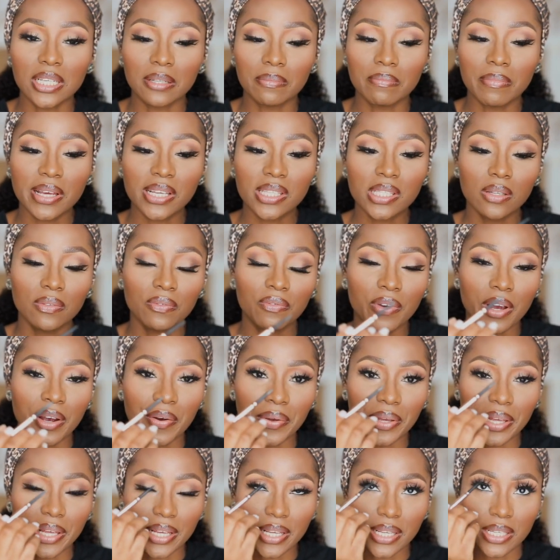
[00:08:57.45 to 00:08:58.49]
it makes it
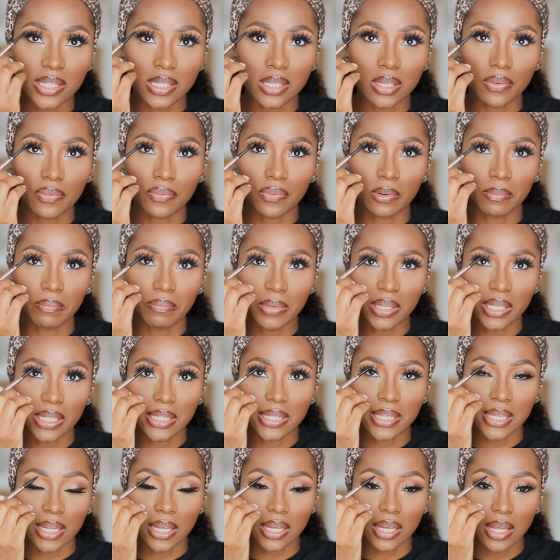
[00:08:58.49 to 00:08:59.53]
very easy for me
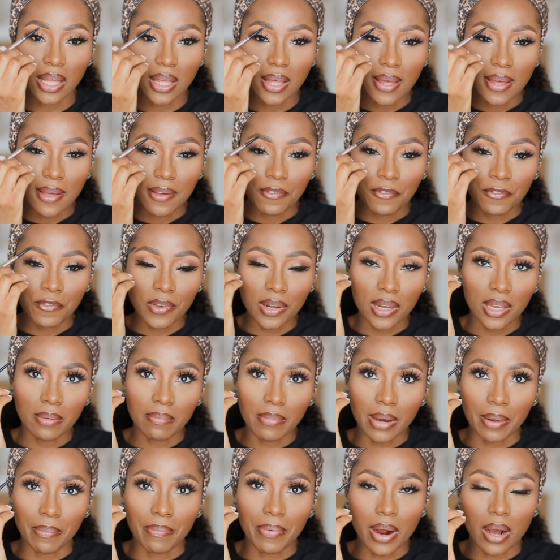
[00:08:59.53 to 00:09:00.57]
to fill in
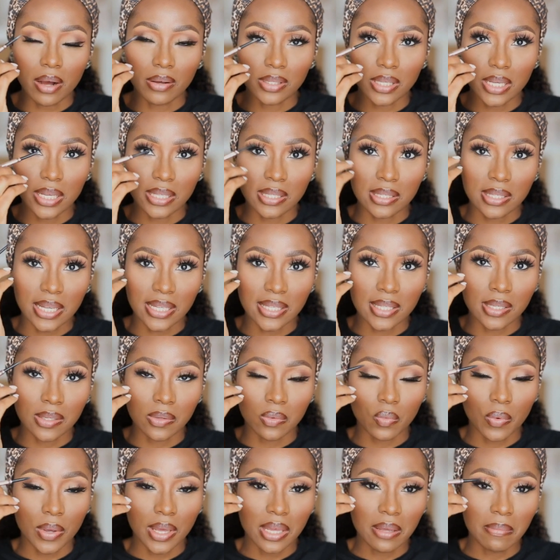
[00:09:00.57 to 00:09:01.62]
my brows a certain way.